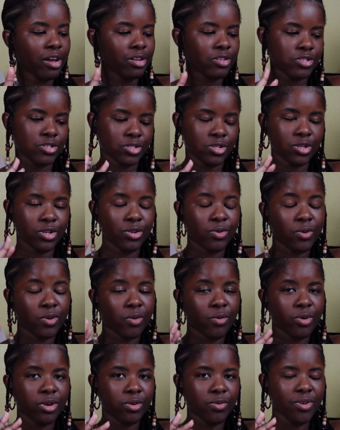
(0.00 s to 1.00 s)
Just going to do a
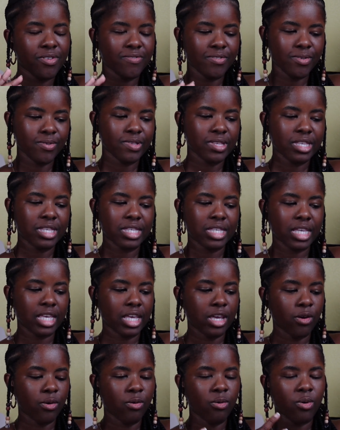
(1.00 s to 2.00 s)
quick review to
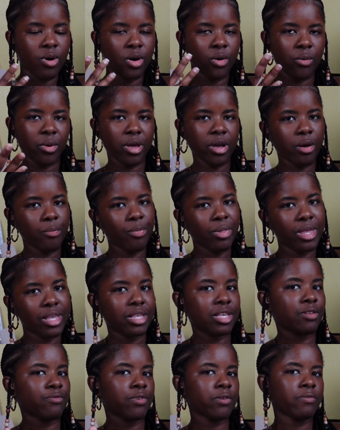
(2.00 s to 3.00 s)
see what we
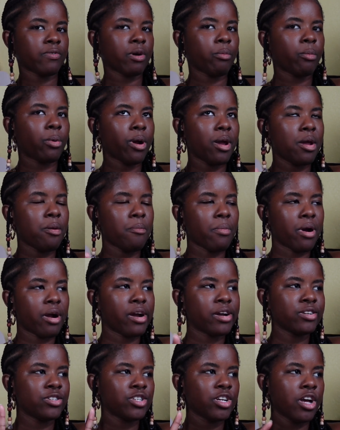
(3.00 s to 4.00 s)
completed for February and
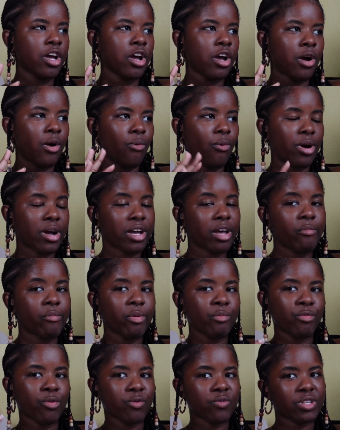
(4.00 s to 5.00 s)
March, what can
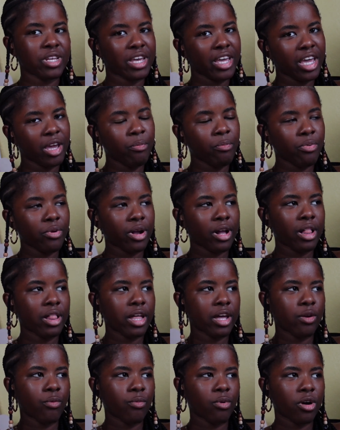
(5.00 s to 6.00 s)
be moved to April,
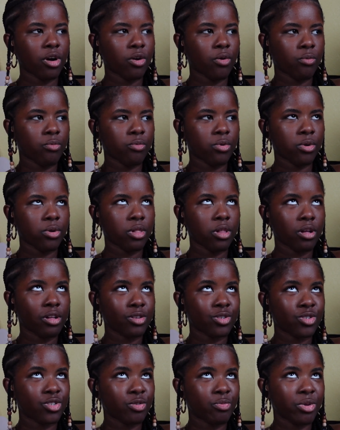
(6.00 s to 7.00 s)
and what we will
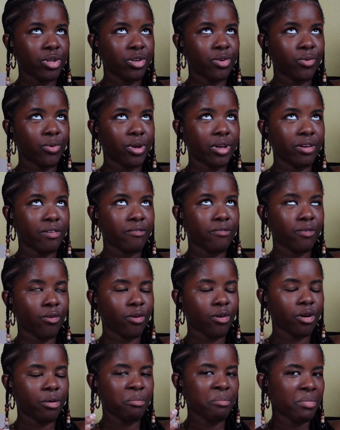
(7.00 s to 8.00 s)
also be doing
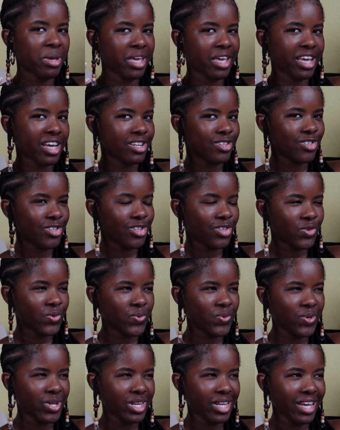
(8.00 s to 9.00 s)
for May and
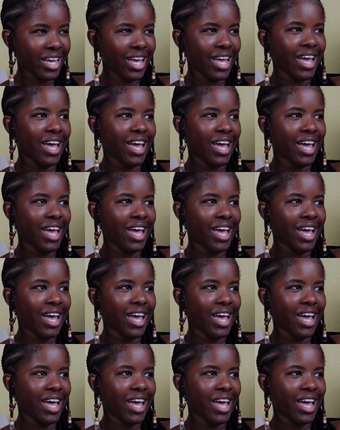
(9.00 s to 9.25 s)
June.